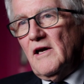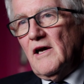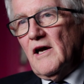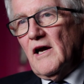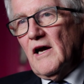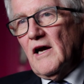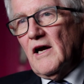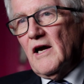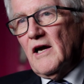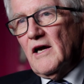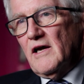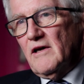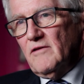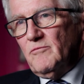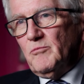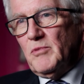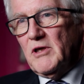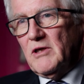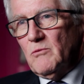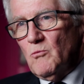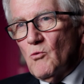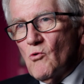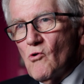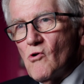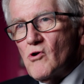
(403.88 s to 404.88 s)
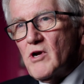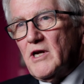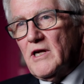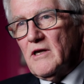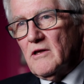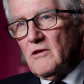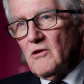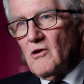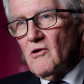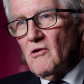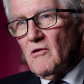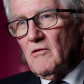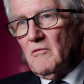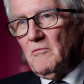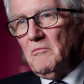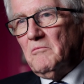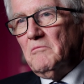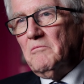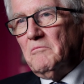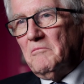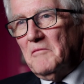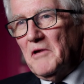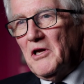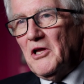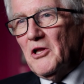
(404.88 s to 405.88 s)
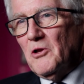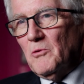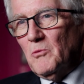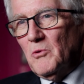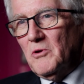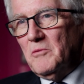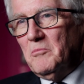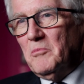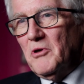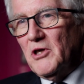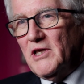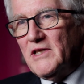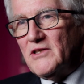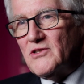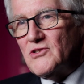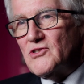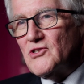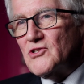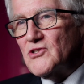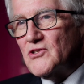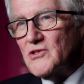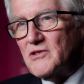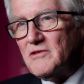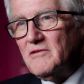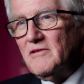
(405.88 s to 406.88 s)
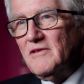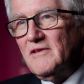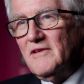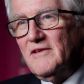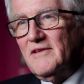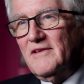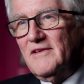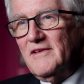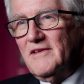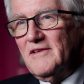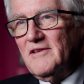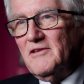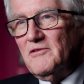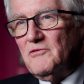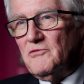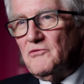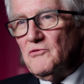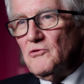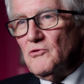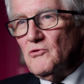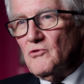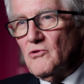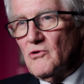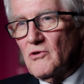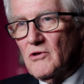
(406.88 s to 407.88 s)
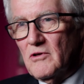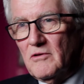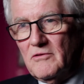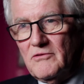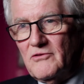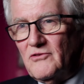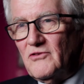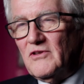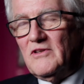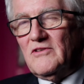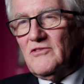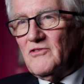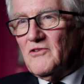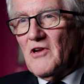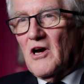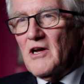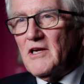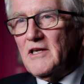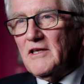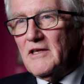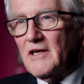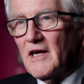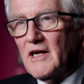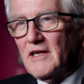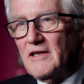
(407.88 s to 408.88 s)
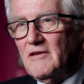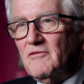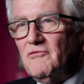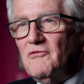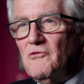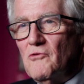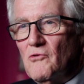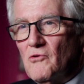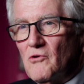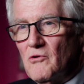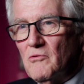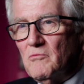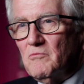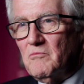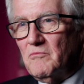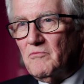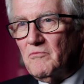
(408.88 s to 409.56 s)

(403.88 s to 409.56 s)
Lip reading: have been walking along Elwood Beach since 1984.